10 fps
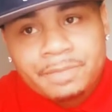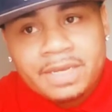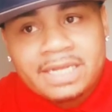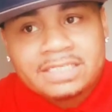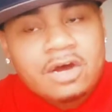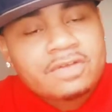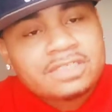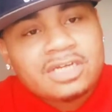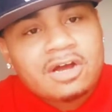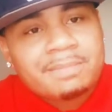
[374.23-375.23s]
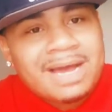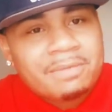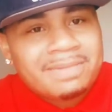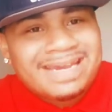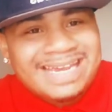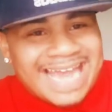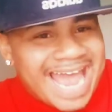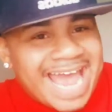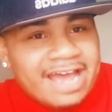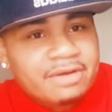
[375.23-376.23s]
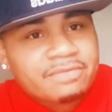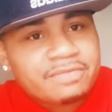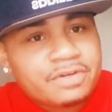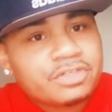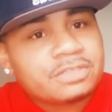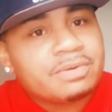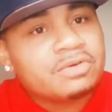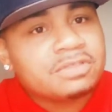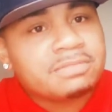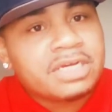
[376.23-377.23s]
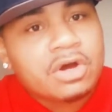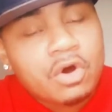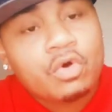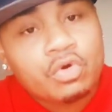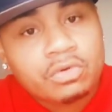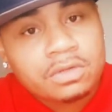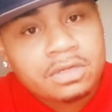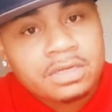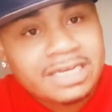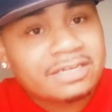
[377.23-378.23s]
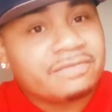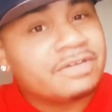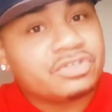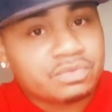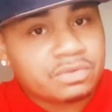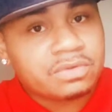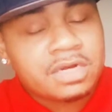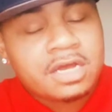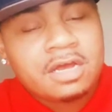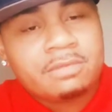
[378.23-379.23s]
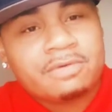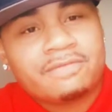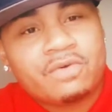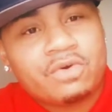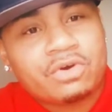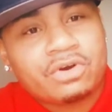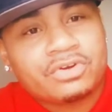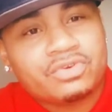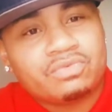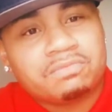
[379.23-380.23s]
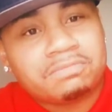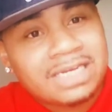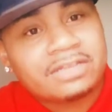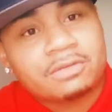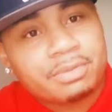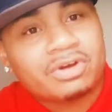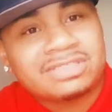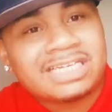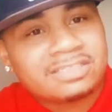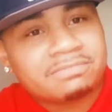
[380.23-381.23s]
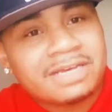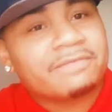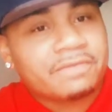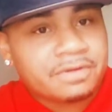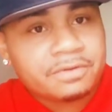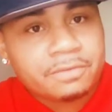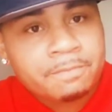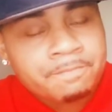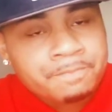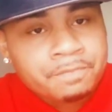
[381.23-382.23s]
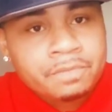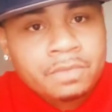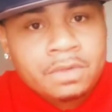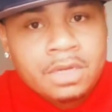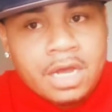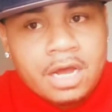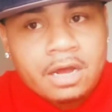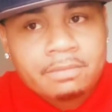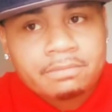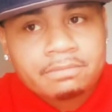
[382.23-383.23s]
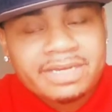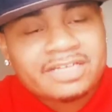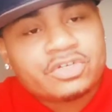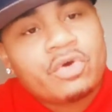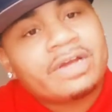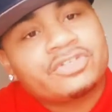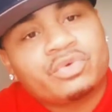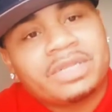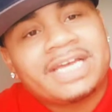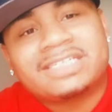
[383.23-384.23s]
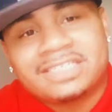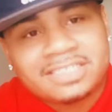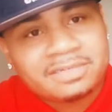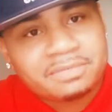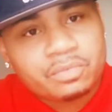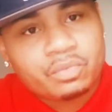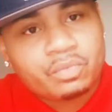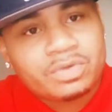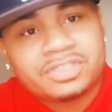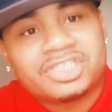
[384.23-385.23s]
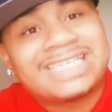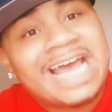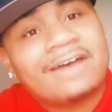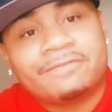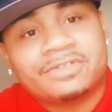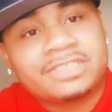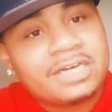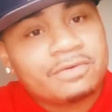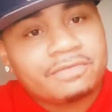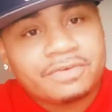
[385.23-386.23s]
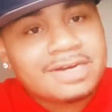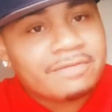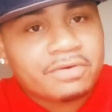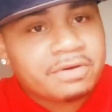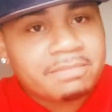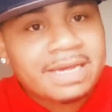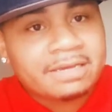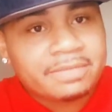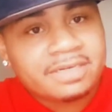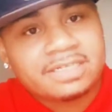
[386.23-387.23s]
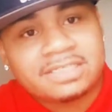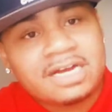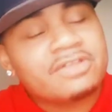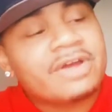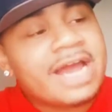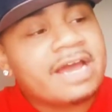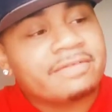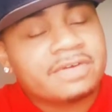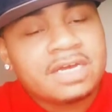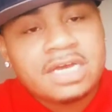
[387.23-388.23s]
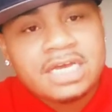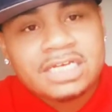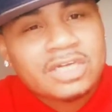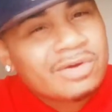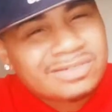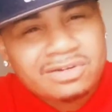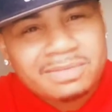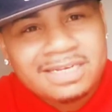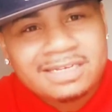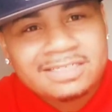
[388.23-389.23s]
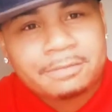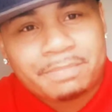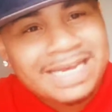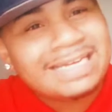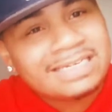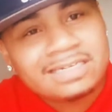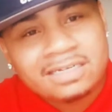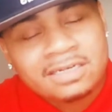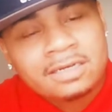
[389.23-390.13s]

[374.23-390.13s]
It's all this talk about being half. You're supposed to be a whole individual before you meet the person that's meant for you. Because going into a relationship with just half yourself, you're never going to make it, because the other half is always going to be dependent